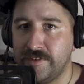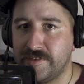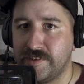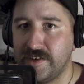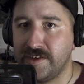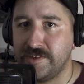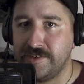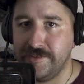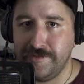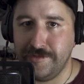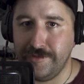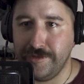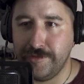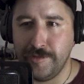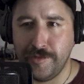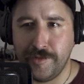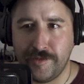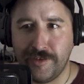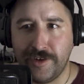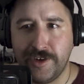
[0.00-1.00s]
season for
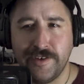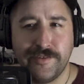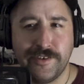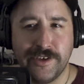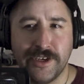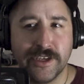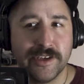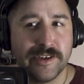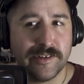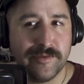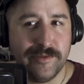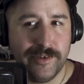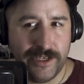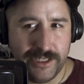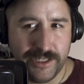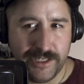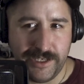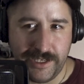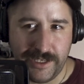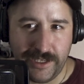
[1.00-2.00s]
all three of you,
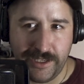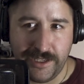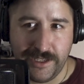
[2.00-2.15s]
really.